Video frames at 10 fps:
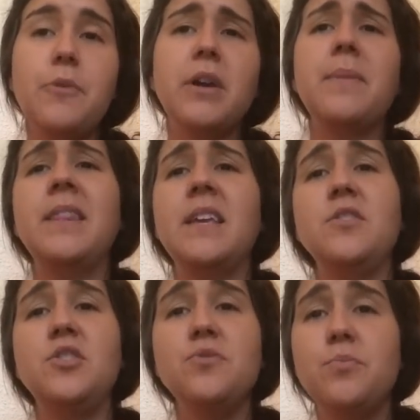recommend that
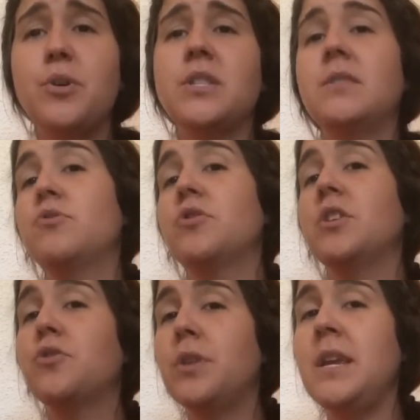you do put some
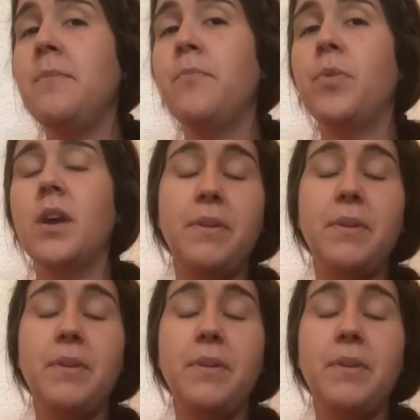sort of cream